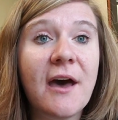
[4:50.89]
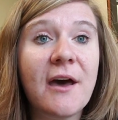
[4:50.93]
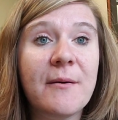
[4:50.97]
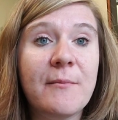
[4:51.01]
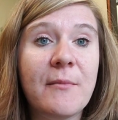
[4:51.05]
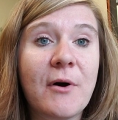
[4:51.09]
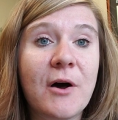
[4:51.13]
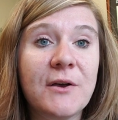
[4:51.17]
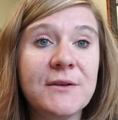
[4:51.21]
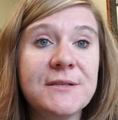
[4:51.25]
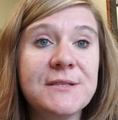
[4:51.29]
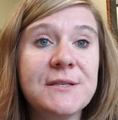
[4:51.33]

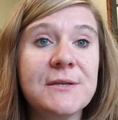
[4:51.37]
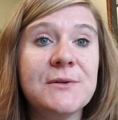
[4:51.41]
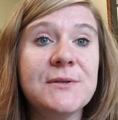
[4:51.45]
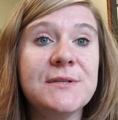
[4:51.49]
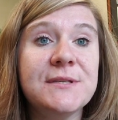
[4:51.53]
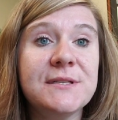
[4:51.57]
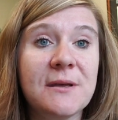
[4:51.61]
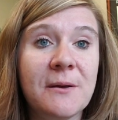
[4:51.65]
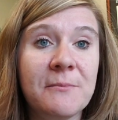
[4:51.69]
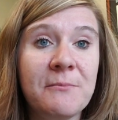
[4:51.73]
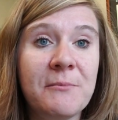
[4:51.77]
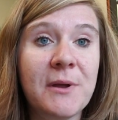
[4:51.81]
Also,
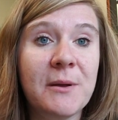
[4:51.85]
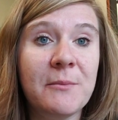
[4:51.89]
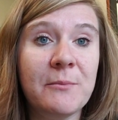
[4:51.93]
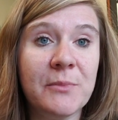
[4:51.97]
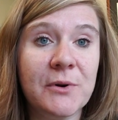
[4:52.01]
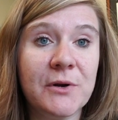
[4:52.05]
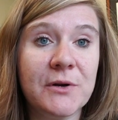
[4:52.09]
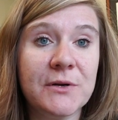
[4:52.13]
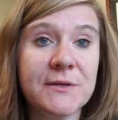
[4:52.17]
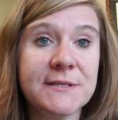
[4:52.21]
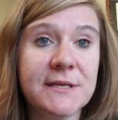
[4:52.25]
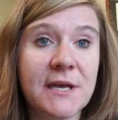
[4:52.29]
some
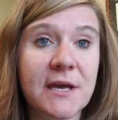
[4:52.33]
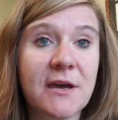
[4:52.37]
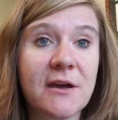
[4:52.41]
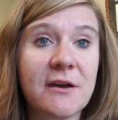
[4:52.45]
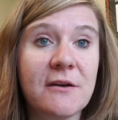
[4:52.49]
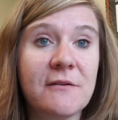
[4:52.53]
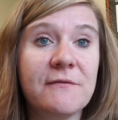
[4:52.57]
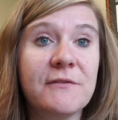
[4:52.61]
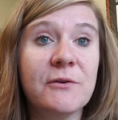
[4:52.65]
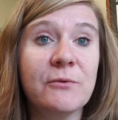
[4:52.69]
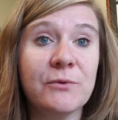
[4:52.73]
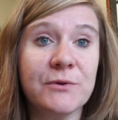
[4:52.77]
members
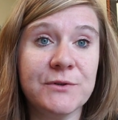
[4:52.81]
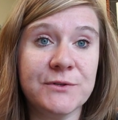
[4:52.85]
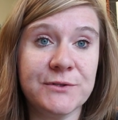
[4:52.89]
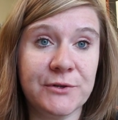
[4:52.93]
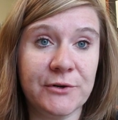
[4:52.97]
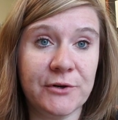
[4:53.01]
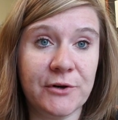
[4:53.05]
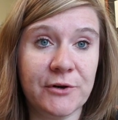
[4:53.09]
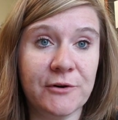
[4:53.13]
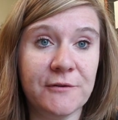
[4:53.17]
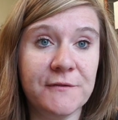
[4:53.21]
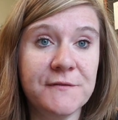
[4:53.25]
of the
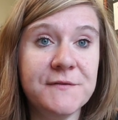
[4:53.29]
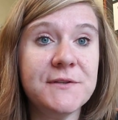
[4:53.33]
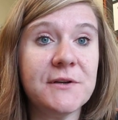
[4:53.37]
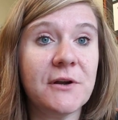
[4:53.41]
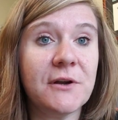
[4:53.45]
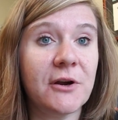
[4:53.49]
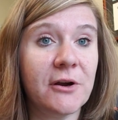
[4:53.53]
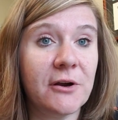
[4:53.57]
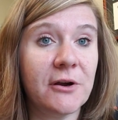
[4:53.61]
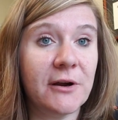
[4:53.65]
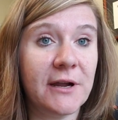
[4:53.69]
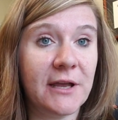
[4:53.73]

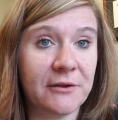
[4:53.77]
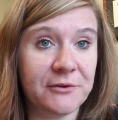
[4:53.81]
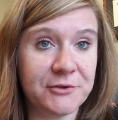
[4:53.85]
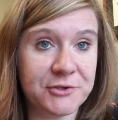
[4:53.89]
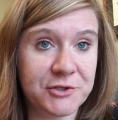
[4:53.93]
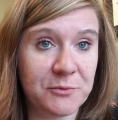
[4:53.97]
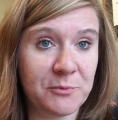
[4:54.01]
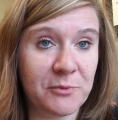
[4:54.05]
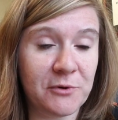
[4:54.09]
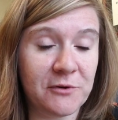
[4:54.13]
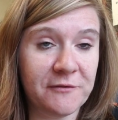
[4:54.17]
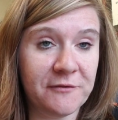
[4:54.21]
reserves are
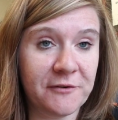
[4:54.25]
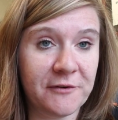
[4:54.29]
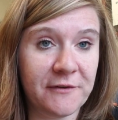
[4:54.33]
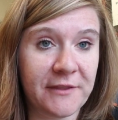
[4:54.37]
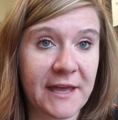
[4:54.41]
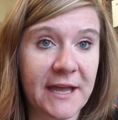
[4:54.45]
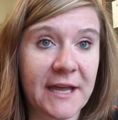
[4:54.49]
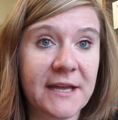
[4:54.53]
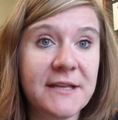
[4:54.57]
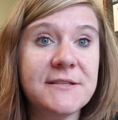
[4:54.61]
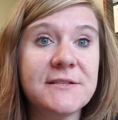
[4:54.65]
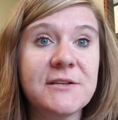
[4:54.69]
eligible
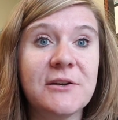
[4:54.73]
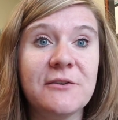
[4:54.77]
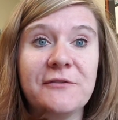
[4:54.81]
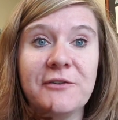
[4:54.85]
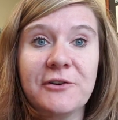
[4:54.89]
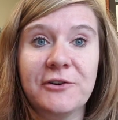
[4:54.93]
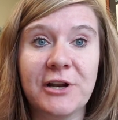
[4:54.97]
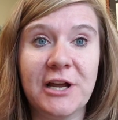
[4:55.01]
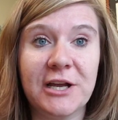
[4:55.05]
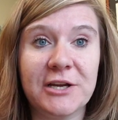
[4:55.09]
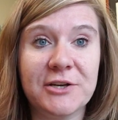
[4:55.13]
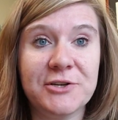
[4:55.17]
for that. So
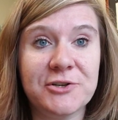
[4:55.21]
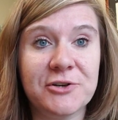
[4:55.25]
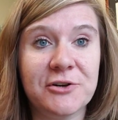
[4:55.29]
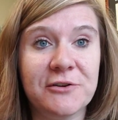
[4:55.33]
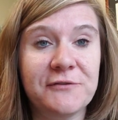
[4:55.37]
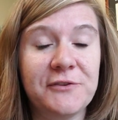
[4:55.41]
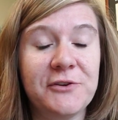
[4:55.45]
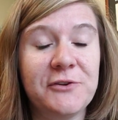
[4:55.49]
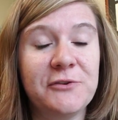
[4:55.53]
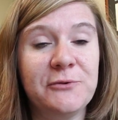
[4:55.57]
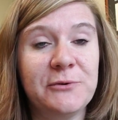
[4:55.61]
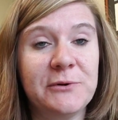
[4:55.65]
if you're not
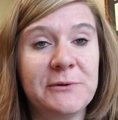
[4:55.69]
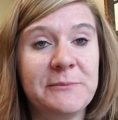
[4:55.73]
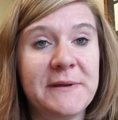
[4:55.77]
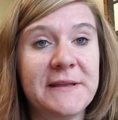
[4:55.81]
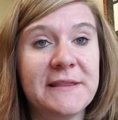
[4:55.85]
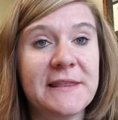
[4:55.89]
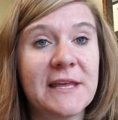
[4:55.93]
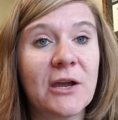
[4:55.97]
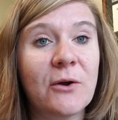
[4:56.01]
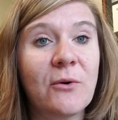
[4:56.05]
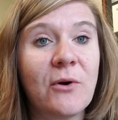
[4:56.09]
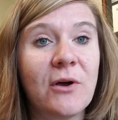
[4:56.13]
sure if you would
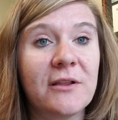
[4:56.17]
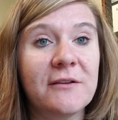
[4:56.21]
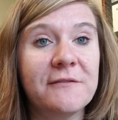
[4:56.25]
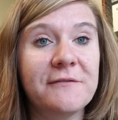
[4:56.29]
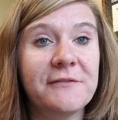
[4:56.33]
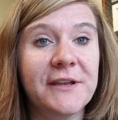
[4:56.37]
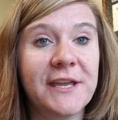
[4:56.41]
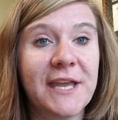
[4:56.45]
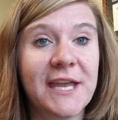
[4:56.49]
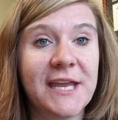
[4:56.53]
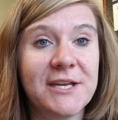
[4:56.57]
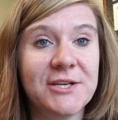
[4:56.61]
meet that
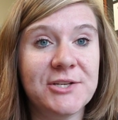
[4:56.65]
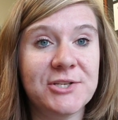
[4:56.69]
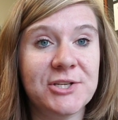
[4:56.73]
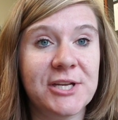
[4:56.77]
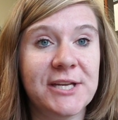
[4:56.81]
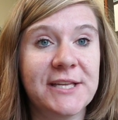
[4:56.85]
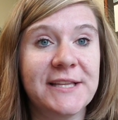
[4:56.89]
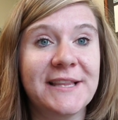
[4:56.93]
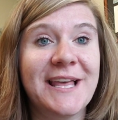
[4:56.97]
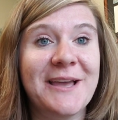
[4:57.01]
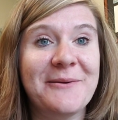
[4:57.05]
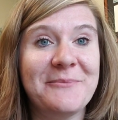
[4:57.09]

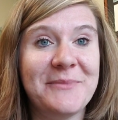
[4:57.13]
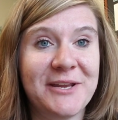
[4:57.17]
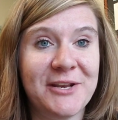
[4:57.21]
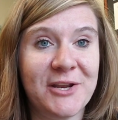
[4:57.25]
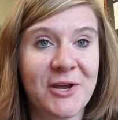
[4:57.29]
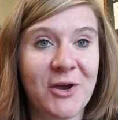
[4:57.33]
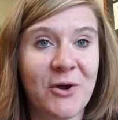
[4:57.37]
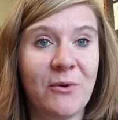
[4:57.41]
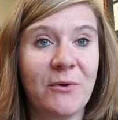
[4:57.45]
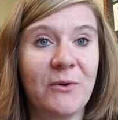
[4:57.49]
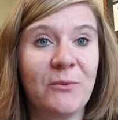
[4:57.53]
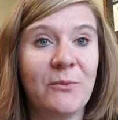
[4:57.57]
qualification, let
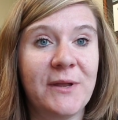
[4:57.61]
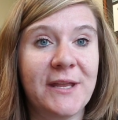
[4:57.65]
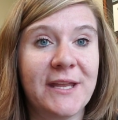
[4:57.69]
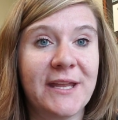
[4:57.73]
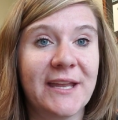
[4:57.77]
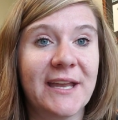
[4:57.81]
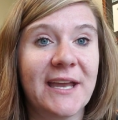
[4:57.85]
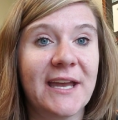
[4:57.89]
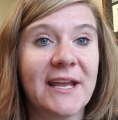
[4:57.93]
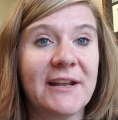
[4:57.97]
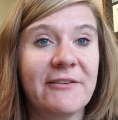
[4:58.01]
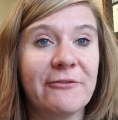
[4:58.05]
me know and we
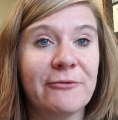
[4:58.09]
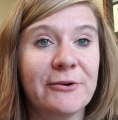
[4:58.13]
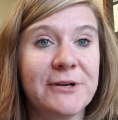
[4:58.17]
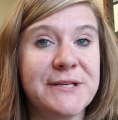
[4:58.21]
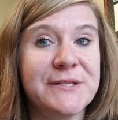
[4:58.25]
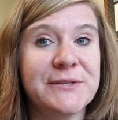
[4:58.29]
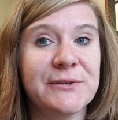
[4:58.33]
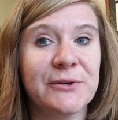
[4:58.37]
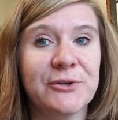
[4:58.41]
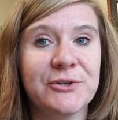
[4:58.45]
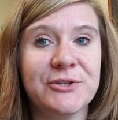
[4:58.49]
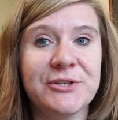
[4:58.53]
can kind of
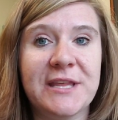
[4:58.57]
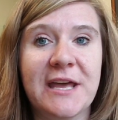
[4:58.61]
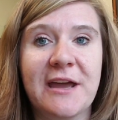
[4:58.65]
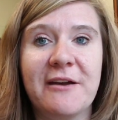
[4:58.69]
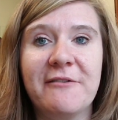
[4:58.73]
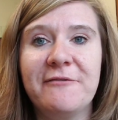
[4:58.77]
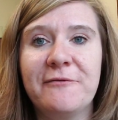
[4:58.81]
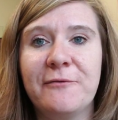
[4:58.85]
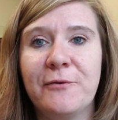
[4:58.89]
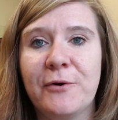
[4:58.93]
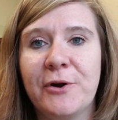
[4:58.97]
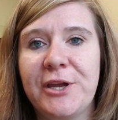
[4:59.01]
research
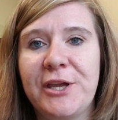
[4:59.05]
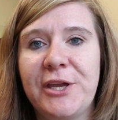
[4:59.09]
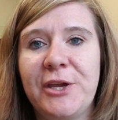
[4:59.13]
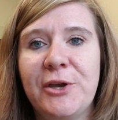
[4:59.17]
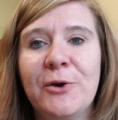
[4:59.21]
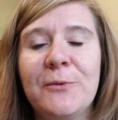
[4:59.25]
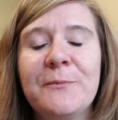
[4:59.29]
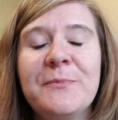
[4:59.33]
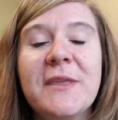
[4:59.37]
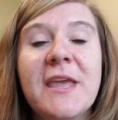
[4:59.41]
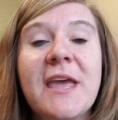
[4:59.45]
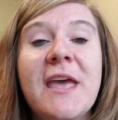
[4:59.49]
that for
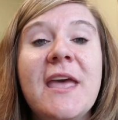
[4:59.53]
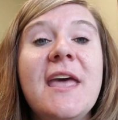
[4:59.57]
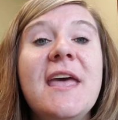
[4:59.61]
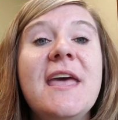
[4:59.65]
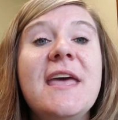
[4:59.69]
you.